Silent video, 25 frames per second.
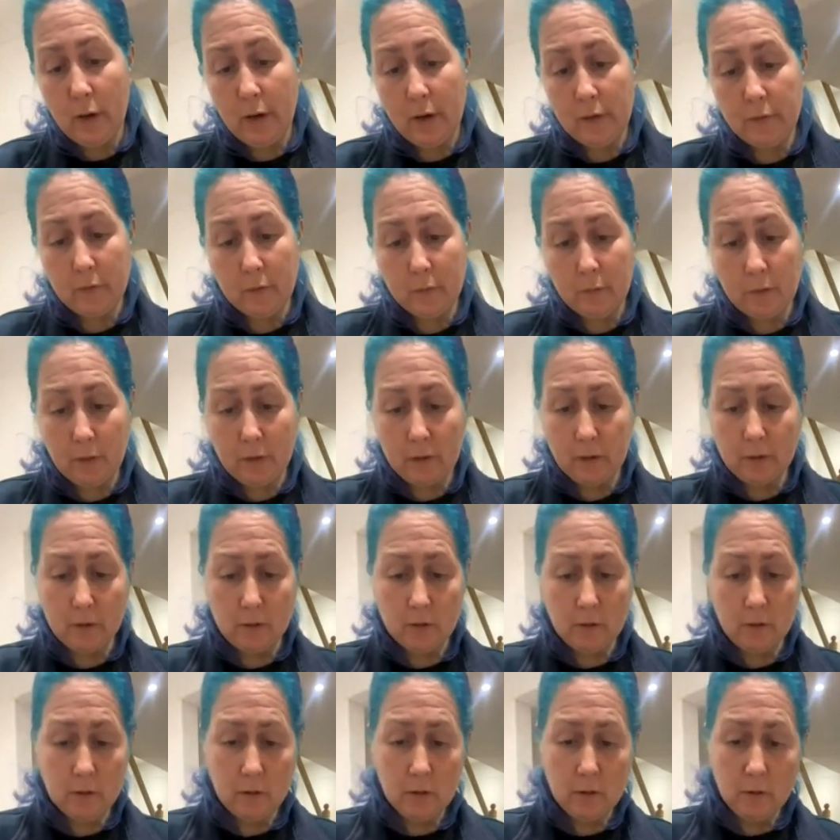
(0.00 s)
everyone
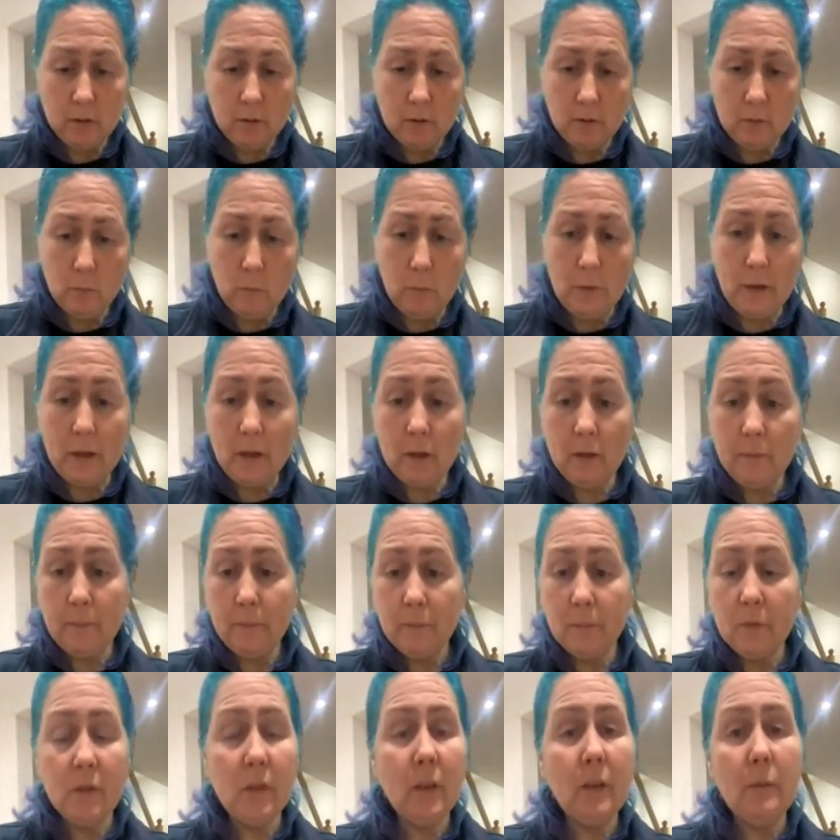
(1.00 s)
will,
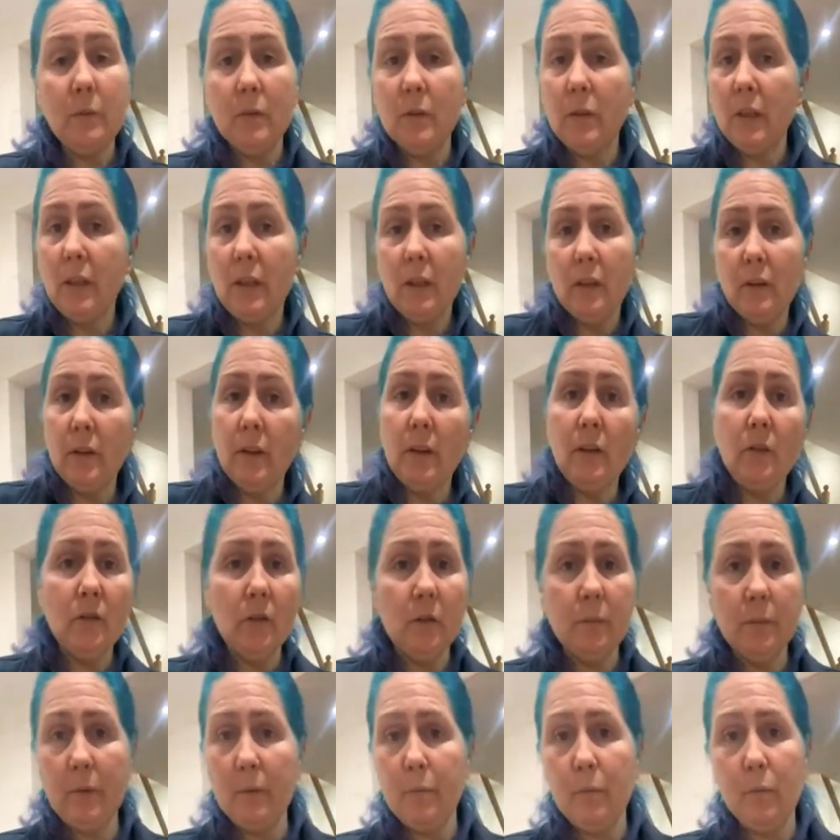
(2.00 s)
same as anything.
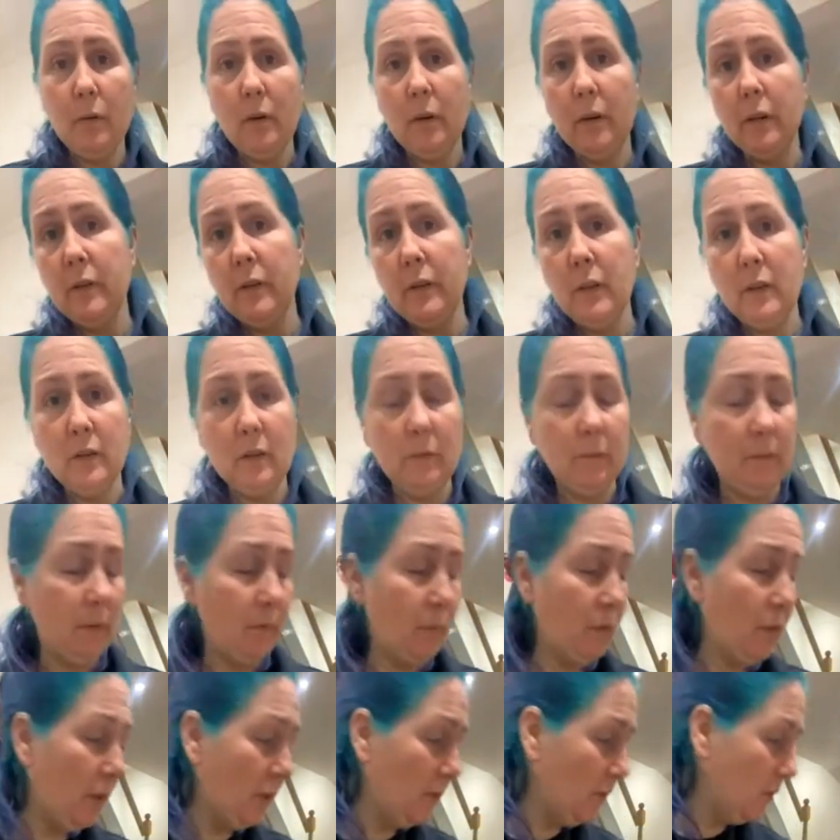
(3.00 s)
Some people like things, some
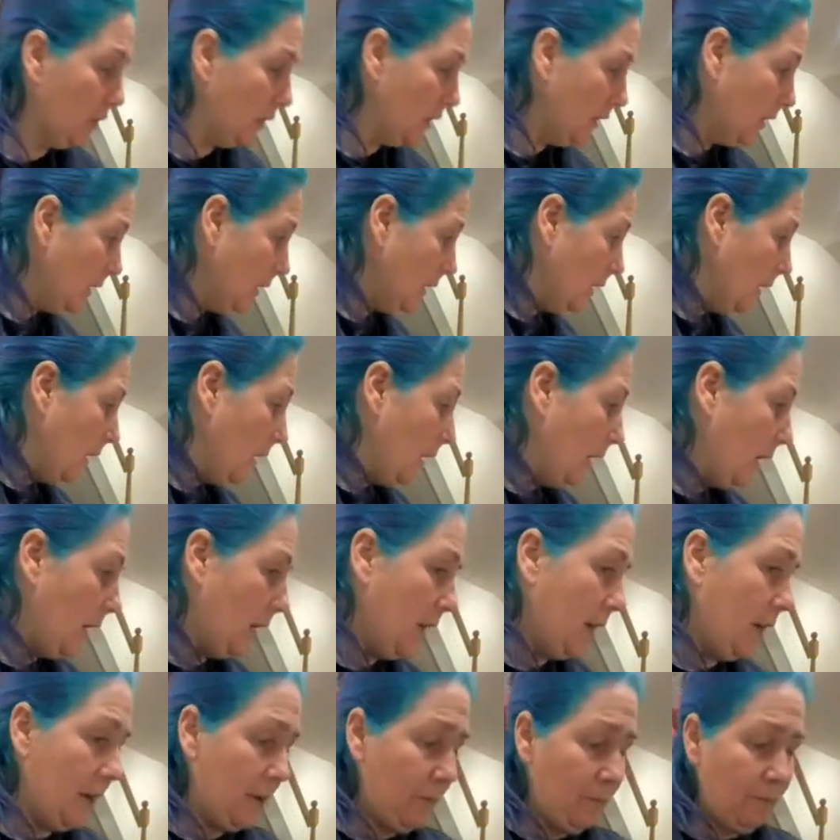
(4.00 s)
people don't.
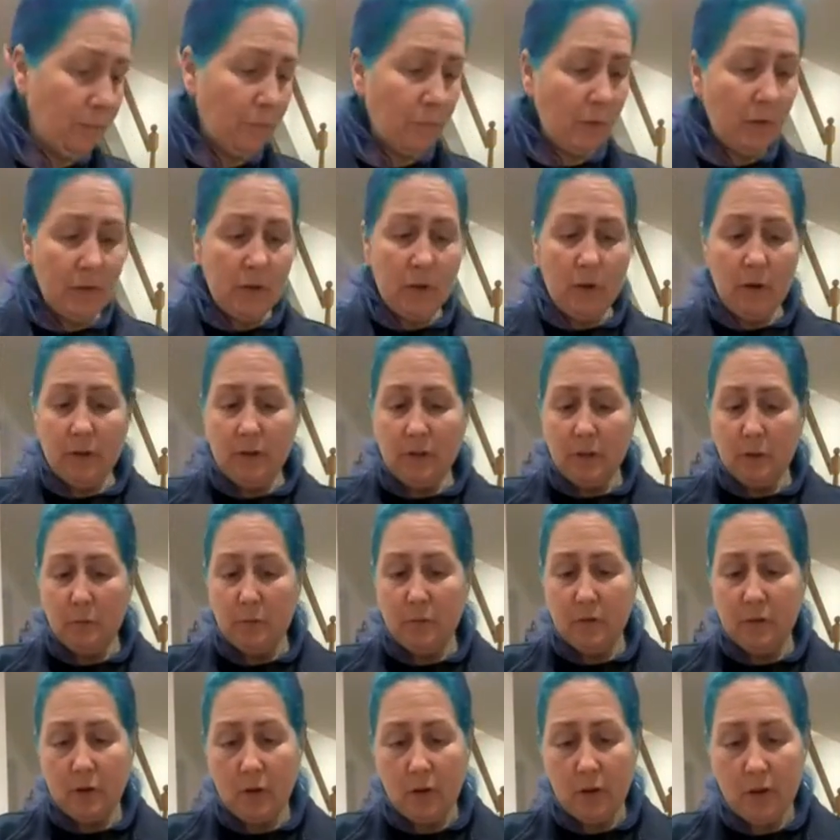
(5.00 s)
The idea with
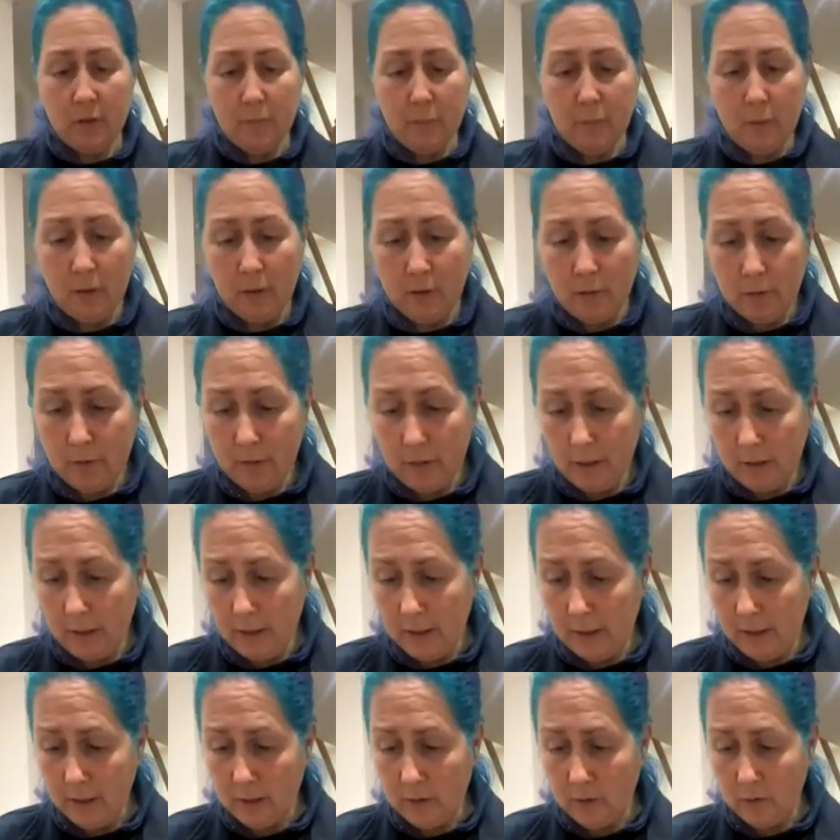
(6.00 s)
the Nylabone
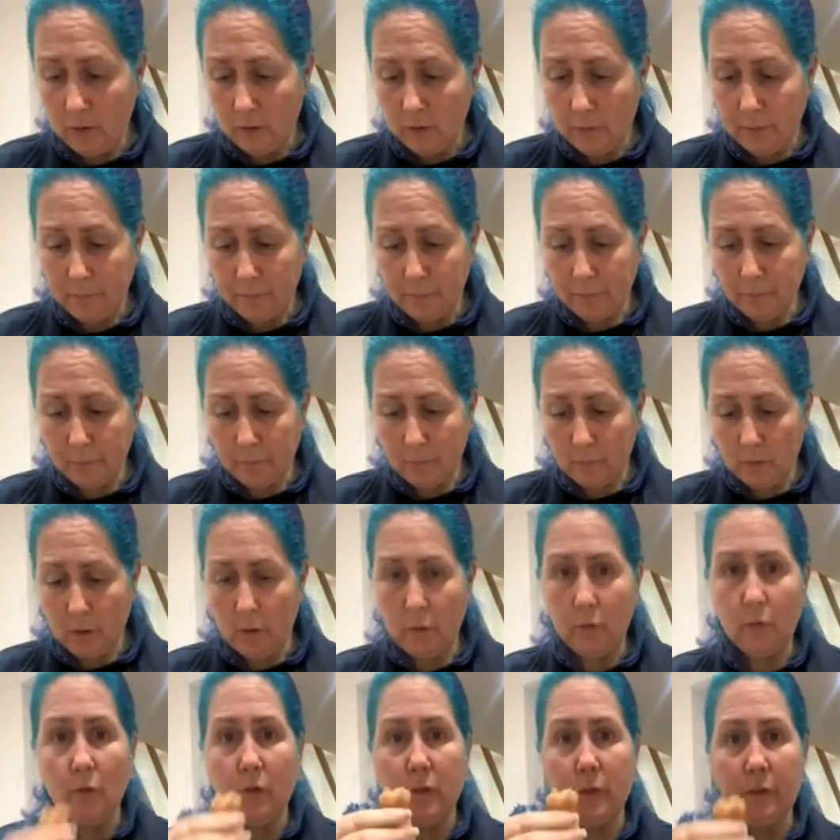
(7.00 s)
is
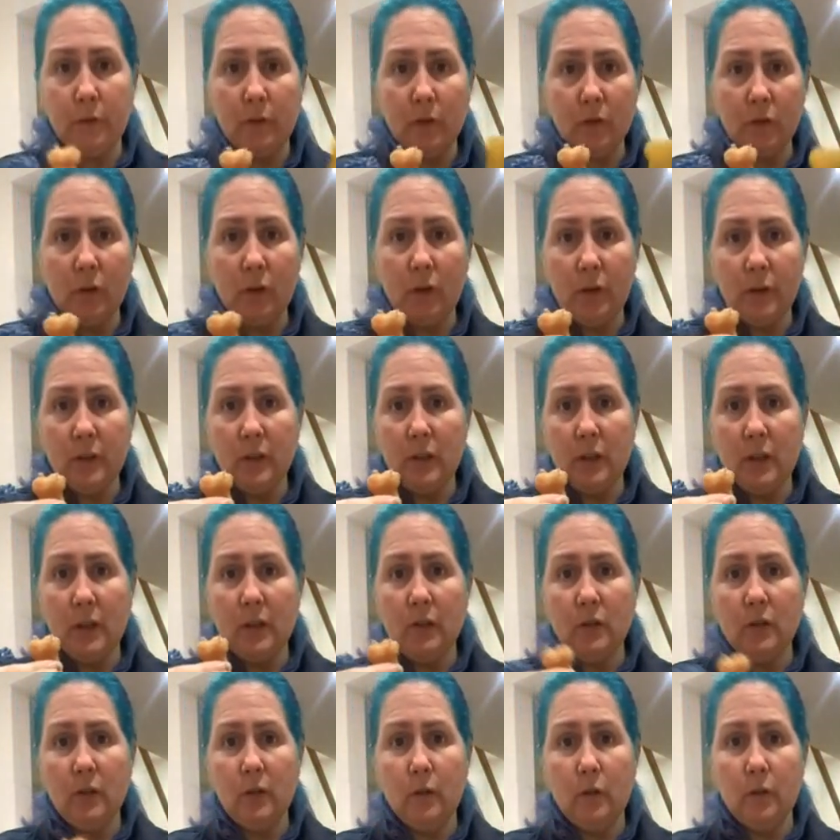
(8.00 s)
you've got different
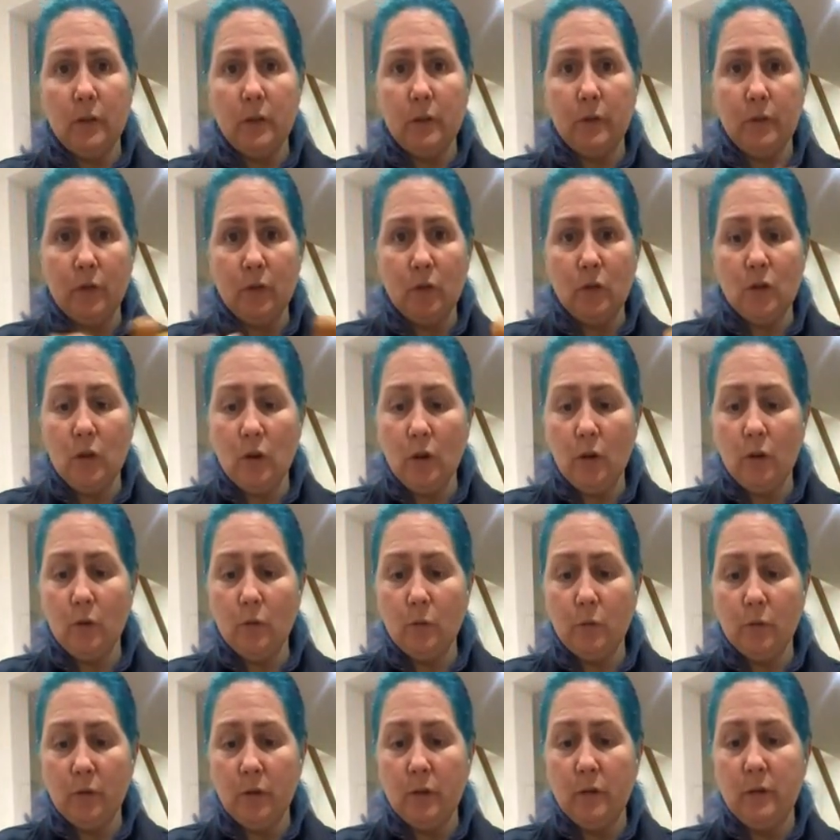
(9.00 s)
sizes, you've got different
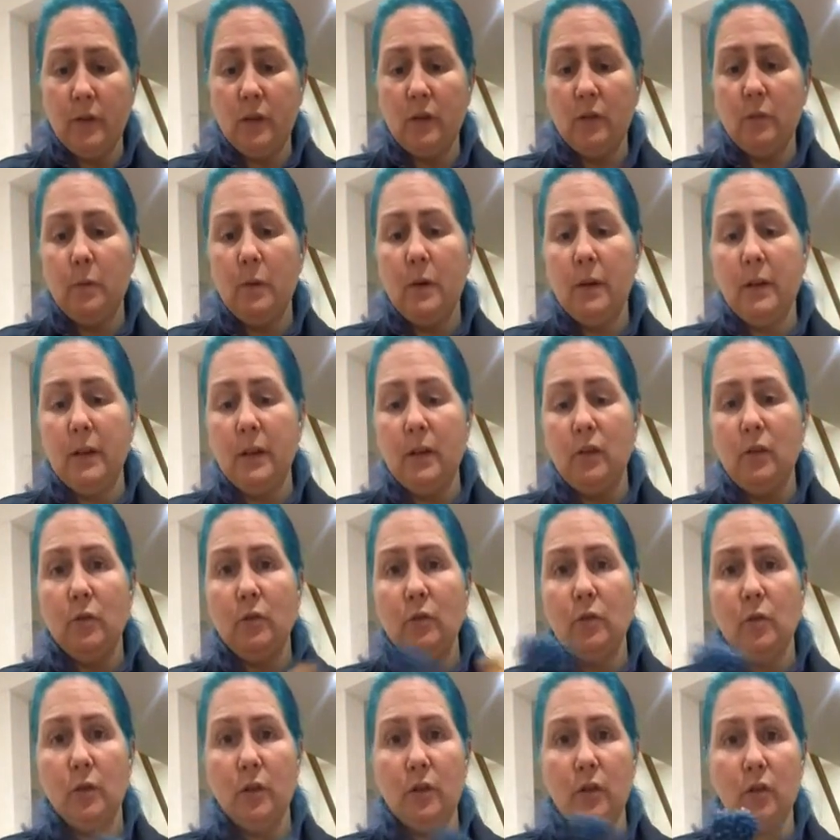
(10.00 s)
styles. So this one, as your
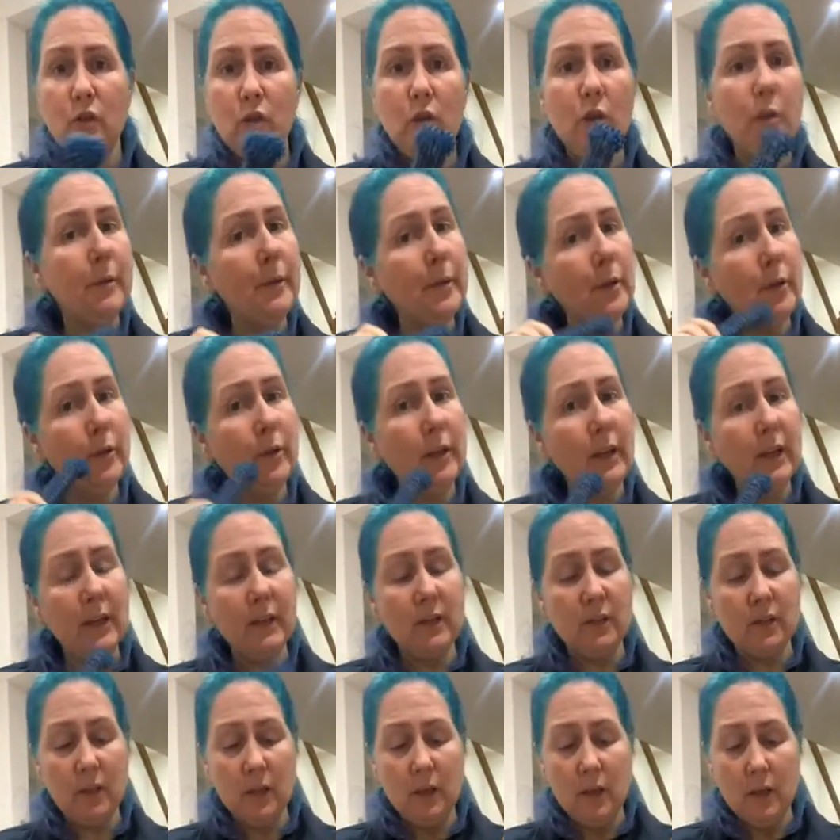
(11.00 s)
dog is chewing on it,